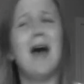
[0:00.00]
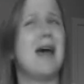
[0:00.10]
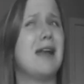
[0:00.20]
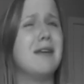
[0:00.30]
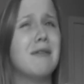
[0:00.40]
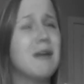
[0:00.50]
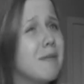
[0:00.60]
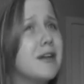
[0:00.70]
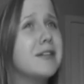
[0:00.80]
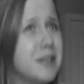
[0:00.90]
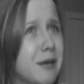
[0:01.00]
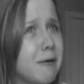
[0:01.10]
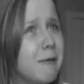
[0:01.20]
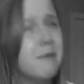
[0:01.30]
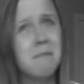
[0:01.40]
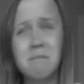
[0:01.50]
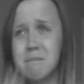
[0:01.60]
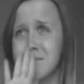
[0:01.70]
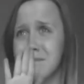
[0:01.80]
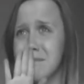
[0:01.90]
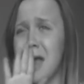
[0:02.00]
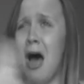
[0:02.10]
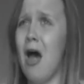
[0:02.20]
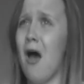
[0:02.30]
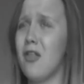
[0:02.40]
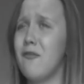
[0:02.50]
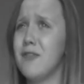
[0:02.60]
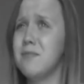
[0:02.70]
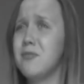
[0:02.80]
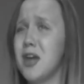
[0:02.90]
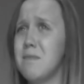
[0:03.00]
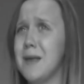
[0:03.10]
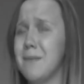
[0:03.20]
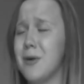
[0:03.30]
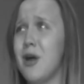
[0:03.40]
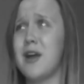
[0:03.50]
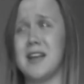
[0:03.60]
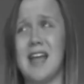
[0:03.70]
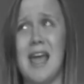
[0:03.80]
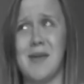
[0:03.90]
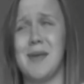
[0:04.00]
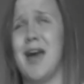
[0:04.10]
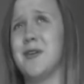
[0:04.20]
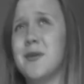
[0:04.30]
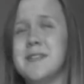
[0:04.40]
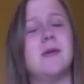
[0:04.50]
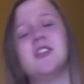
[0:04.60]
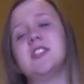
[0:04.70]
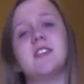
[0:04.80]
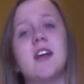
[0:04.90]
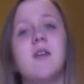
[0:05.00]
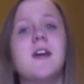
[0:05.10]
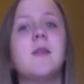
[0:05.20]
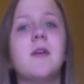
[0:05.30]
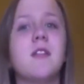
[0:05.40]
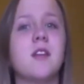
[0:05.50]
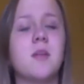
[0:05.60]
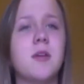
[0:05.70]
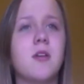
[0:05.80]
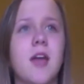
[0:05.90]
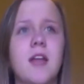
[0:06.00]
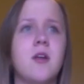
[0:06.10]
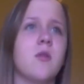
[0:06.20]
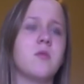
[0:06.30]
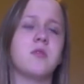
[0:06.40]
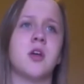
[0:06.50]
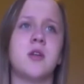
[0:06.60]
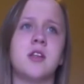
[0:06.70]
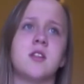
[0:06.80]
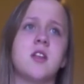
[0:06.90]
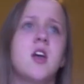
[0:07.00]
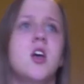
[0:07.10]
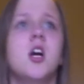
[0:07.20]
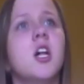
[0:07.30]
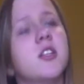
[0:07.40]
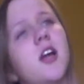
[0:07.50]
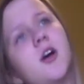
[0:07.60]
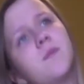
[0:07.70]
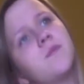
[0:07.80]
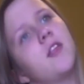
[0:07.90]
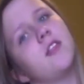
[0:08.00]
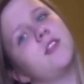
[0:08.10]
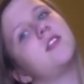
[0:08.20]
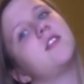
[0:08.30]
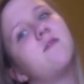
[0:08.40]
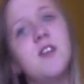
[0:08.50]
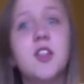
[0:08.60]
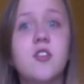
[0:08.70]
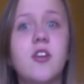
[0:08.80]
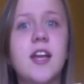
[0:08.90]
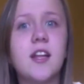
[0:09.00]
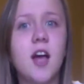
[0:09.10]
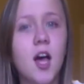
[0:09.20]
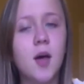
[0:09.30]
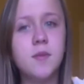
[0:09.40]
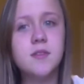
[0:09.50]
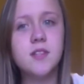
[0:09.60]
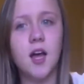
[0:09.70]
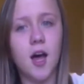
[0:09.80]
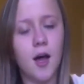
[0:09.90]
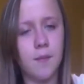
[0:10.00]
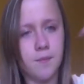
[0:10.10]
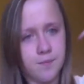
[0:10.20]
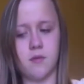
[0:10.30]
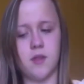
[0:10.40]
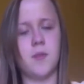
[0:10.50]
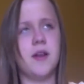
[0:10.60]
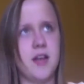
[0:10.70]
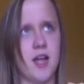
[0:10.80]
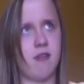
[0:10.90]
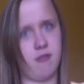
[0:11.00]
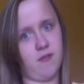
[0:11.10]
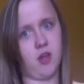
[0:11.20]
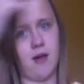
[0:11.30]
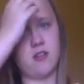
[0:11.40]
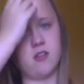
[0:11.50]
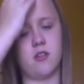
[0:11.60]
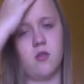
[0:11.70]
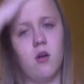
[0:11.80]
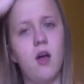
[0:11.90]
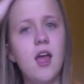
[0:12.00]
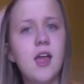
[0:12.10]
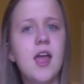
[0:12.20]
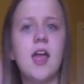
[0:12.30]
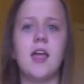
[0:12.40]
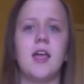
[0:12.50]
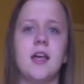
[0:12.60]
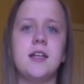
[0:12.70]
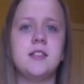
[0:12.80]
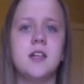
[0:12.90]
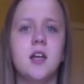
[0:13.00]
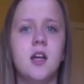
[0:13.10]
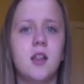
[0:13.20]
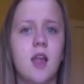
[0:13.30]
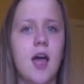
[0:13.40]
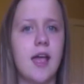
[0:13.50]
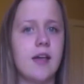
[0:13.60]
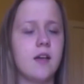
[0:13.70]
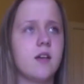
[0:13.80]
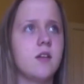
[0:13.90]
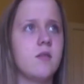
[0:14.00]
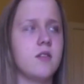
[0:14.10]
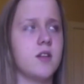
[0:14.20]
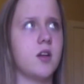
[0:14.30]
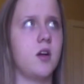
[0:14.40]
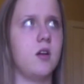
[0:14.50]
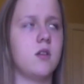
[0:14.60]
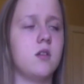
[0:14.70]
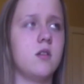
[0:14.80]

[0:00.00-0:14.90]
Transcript: I don't know what I'm gonna do. All the fifth grade people are gonna hate me. I don't know what to do. She's like, oh, Annabelle, it's gonna be okay. No one will notice. So, fifth grade comes. The Monday comes. We have to go back to school. And, like, what's it called?